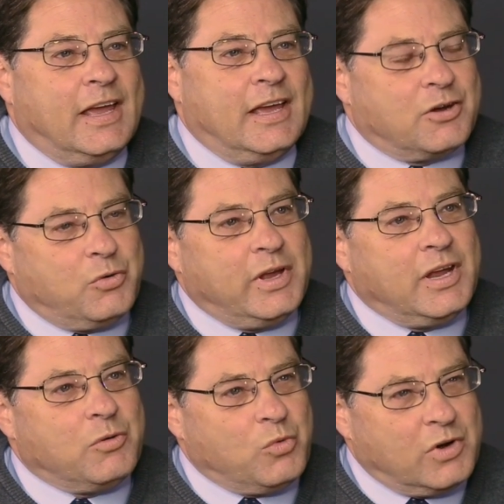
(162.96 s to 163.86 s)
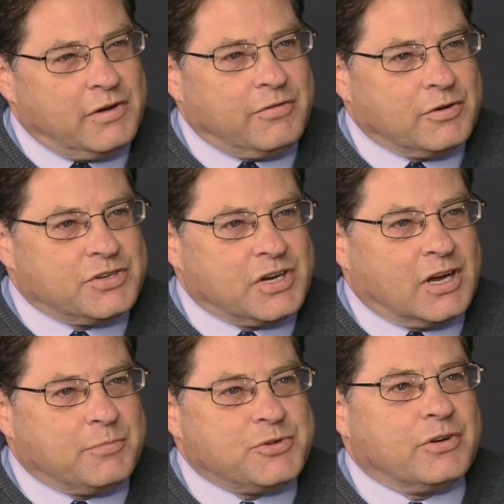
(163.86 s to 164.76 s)
in quitting one of her
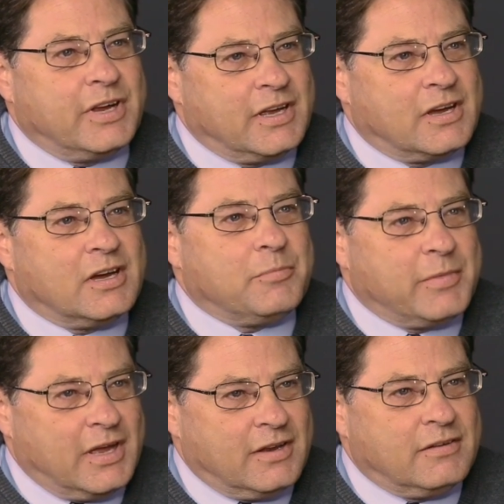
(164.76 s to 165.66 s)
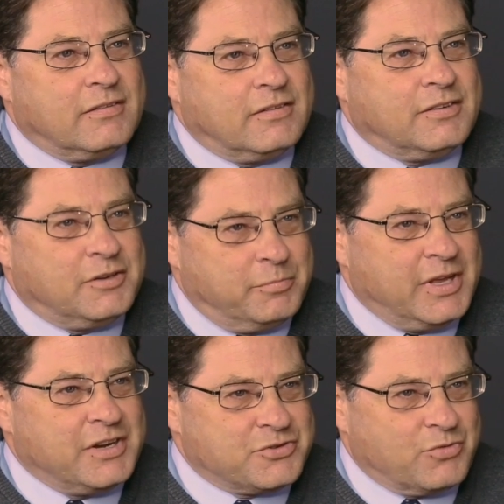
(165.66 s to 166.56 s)
jobs, her income had
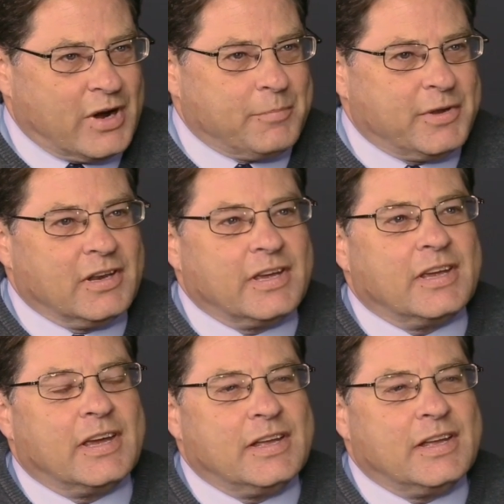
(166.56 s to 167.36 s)
diminished rapidly.